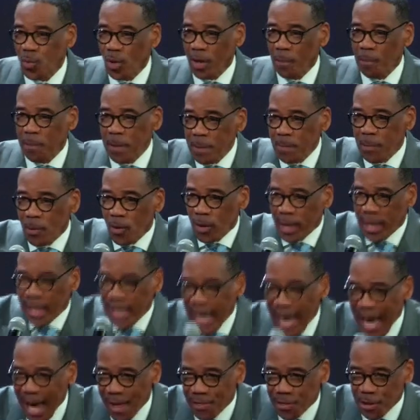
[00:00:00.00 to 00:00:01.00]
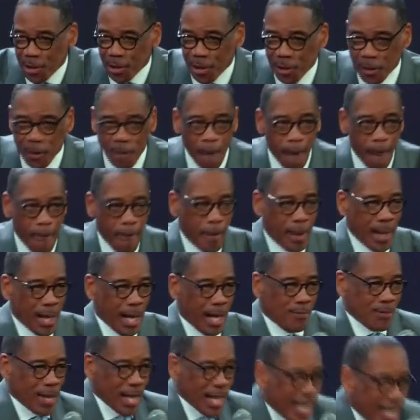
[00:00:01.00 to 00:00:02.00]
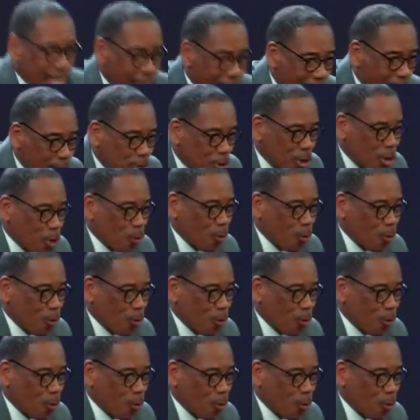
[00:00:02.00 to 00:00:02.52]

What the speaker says: where people gather, and they gather